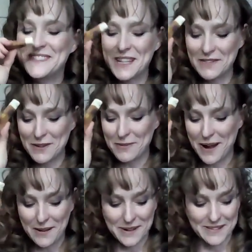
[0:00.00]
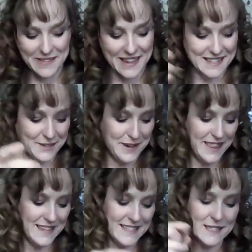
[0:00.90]
So if you want one of these or one
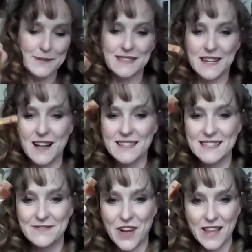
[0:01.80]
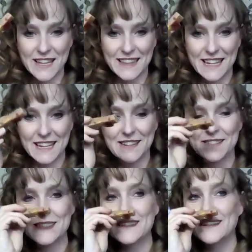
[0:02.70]
of these, this one's called Falling Leaves,
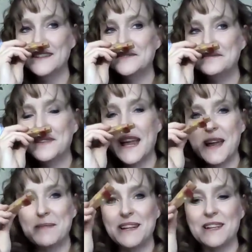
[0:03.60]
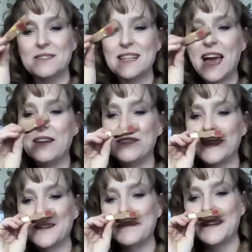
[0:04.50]
and I'm going to use every
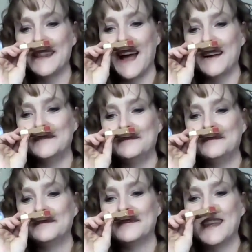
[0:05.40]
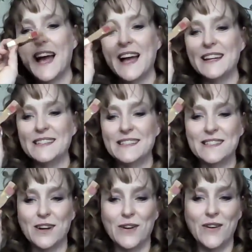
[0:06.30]
little bit of that. That is
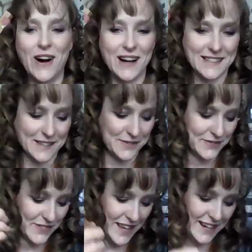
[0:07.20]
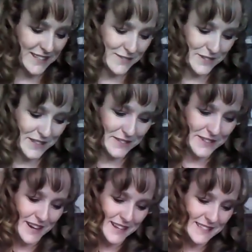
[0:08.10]
so awesome. That is really,
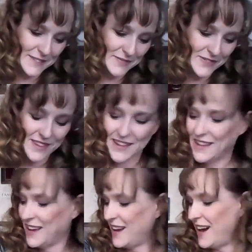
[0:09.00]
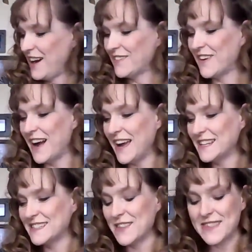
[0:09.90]
awesome. All
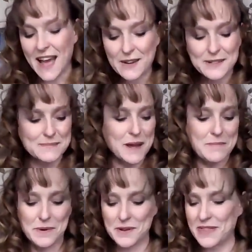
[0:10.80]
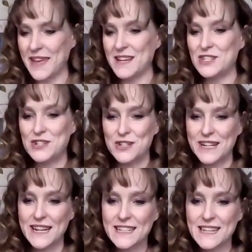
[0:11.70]
right, so that was my birthday
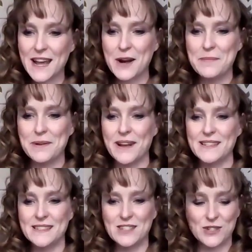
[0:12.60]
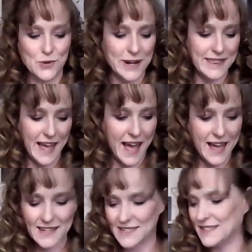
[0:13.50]
treat. I hope you guys enjoyed
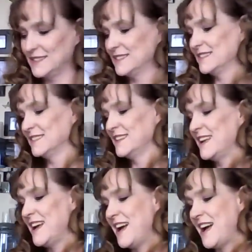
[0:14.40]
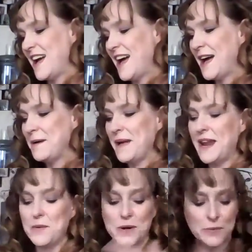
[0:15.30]
that. Um, and
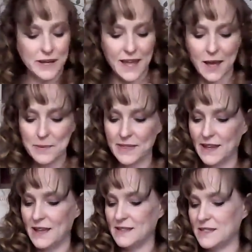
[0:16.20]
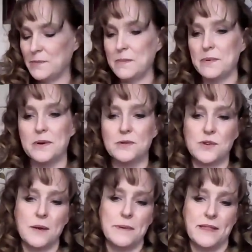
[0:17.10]
I will recap at the end so people who
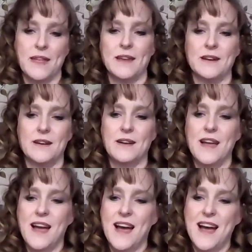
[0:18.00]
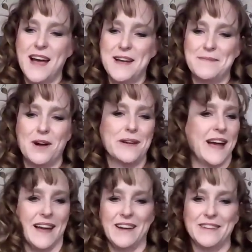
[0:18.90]
drop in later. Um, oh,
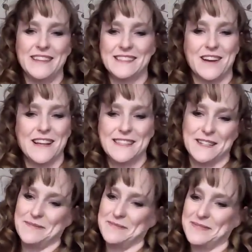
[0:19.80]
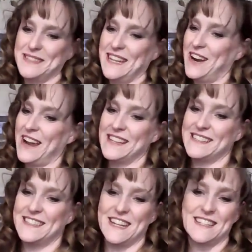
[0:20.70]
yeah, everything's awesome, Tierra.
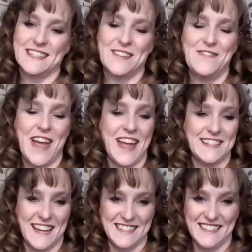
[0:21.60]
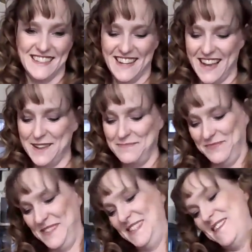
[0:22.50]
It's just fantastic. I am
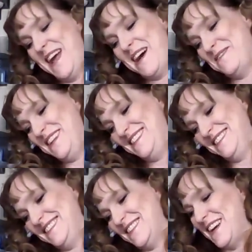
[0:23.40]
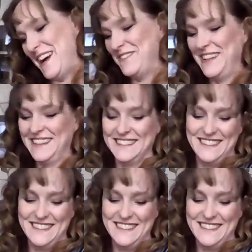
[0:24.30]
so happy, so happy.